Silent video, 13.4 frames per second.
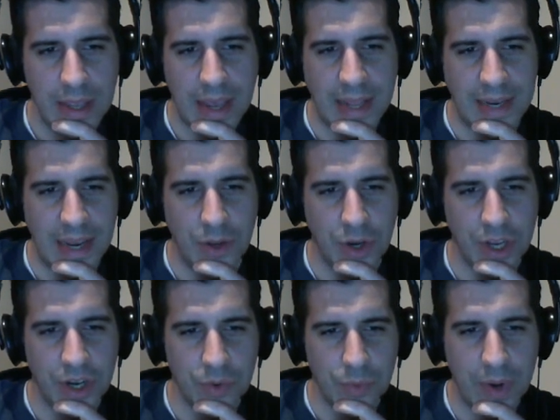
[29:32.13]
and then you
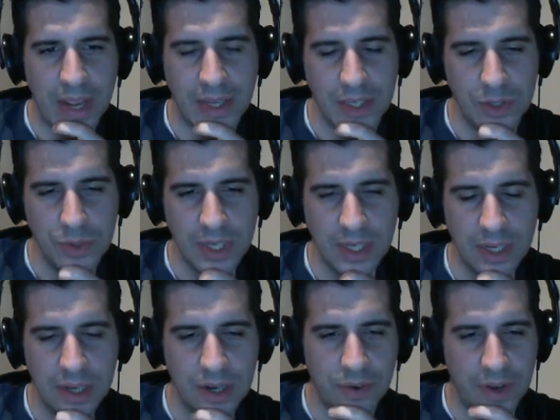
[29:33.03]
can erase using
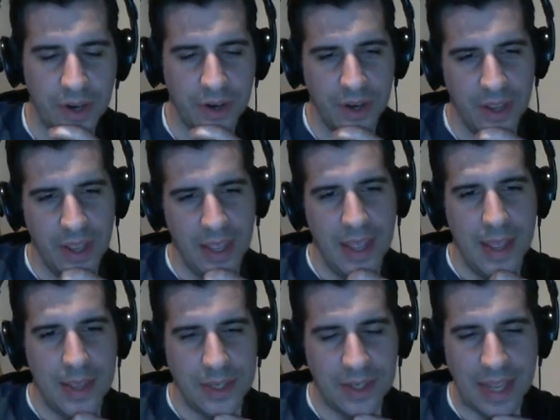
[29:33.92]
the iterator.
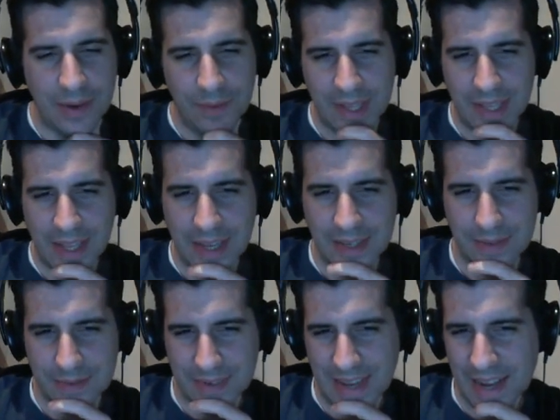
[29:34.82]
So that really
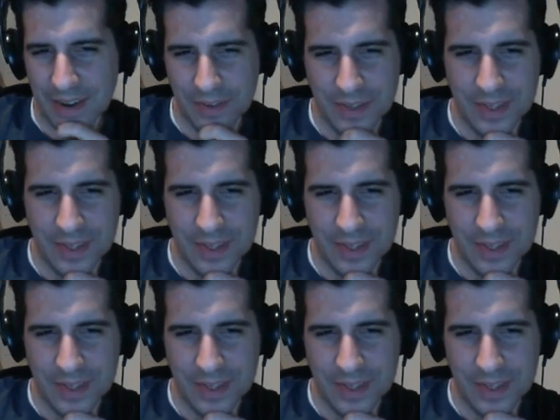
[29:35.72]
does kind of